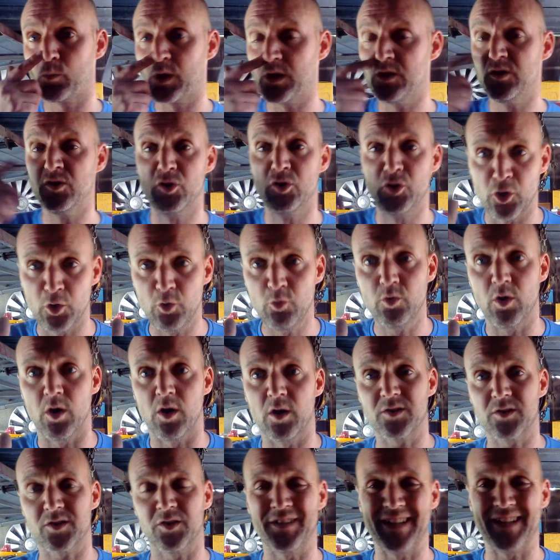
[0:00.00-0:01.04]
Do not,
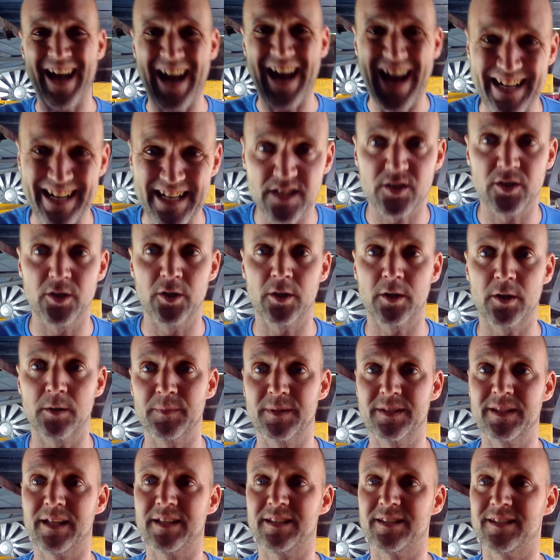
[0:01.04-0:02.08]
under any
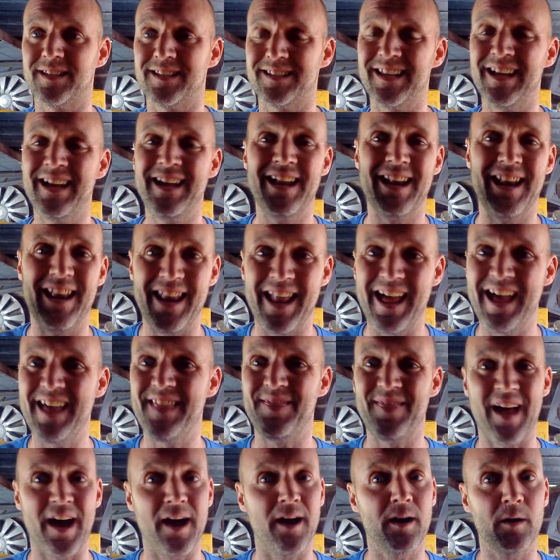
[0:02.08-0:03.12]
circumstances, let
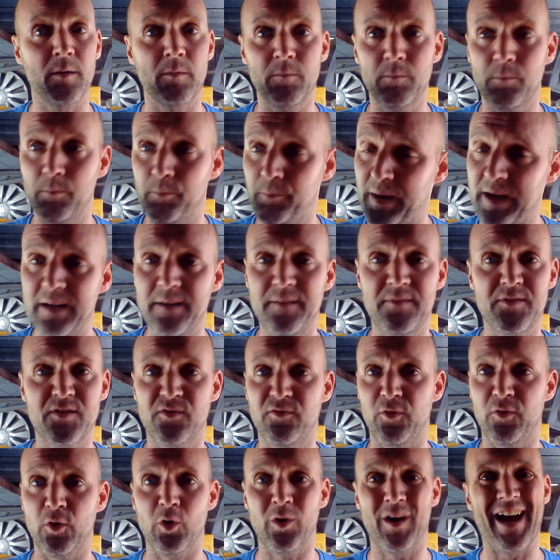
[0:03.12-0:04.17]
that bailiff's
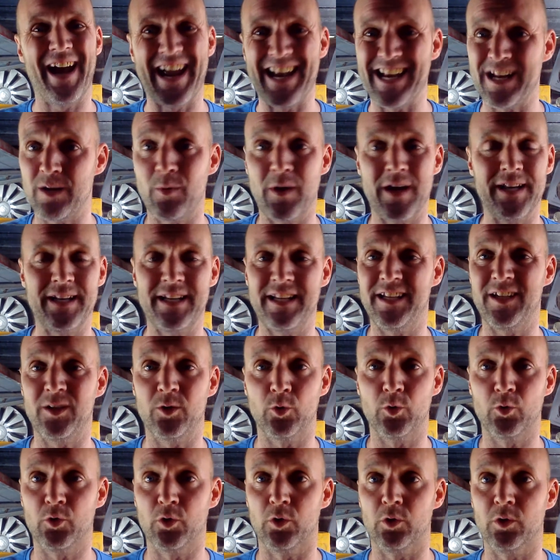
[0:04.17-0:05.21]
foot anywhere near your
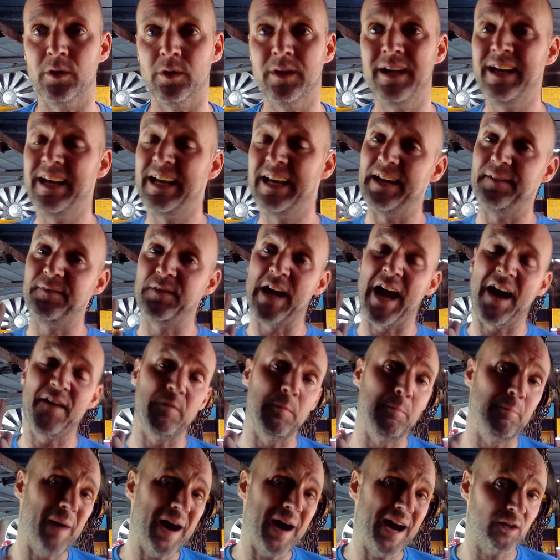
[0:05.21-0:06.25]
door. If you have a
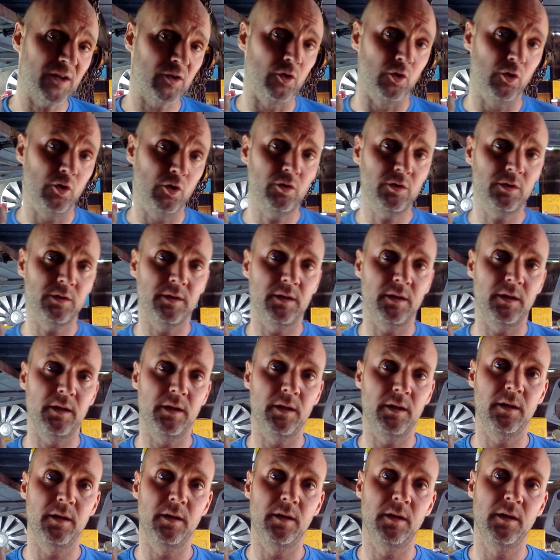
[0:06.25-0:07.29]
back door
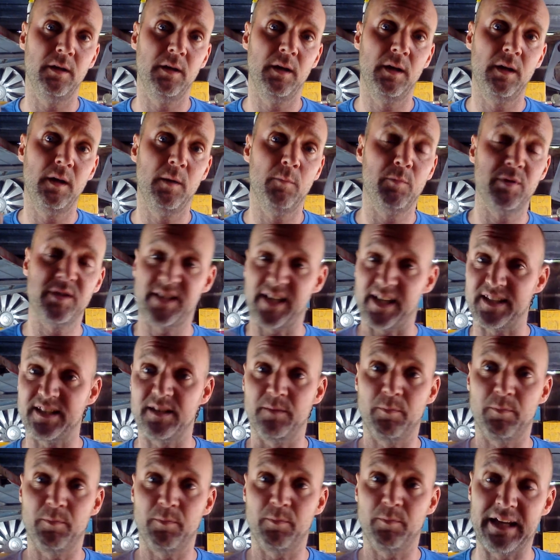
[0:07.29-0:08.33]
protected
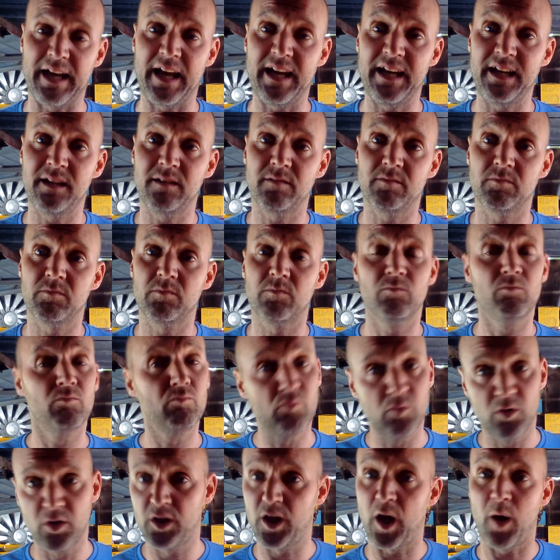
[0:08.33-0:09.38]
by a gate,
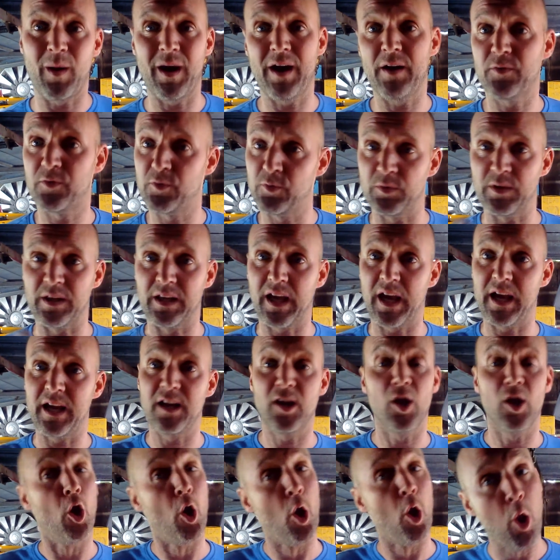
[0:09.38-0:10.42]
go out through the gate,
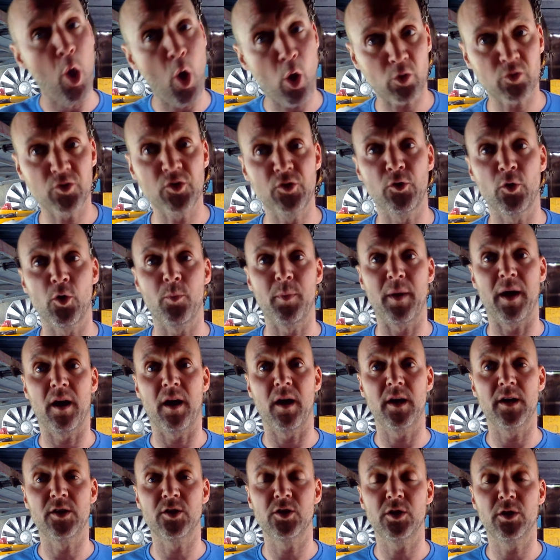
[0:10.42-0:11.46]
lock the door
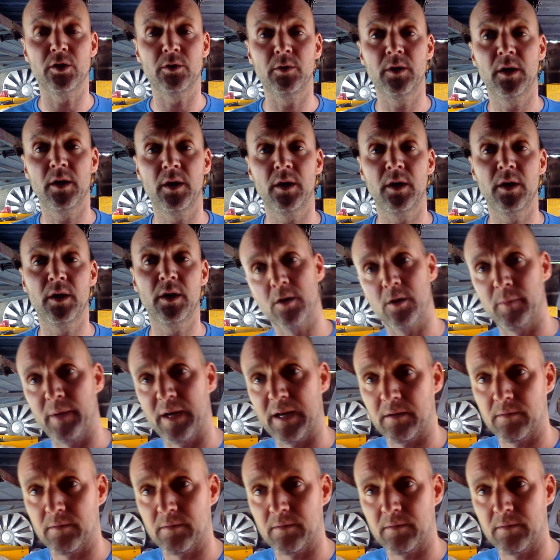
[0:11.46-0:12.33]
behind you, come out.